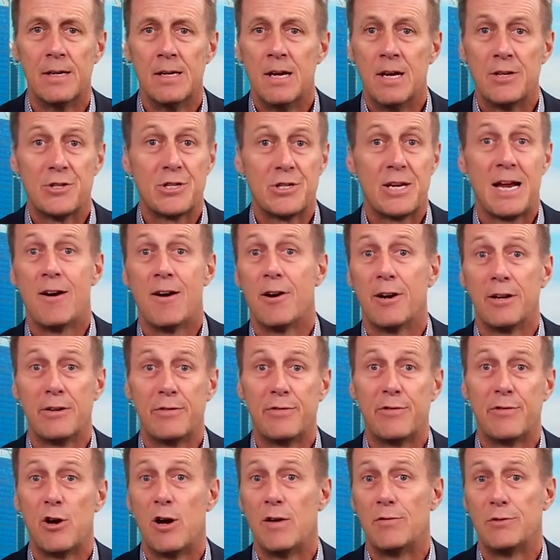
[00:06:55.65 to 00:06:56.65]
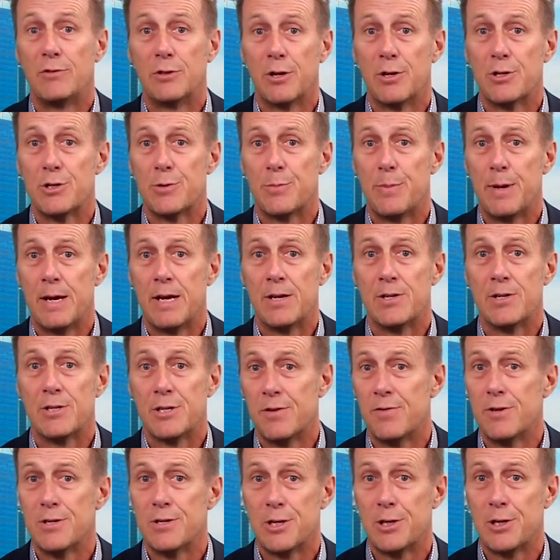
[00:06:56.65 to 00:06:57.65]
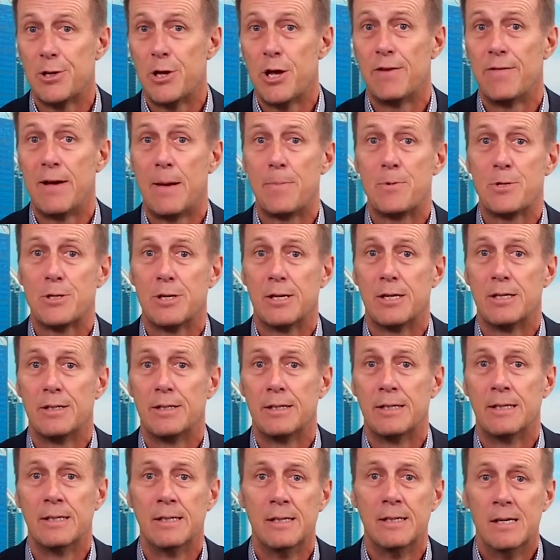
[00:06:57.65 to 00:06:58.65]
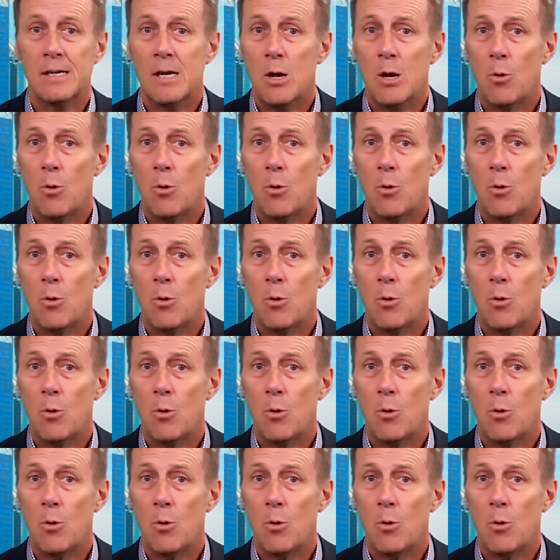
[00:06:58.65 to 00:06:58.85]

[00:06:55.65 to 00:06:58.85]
It's currently $5 a pound. So there's a lot of upside there.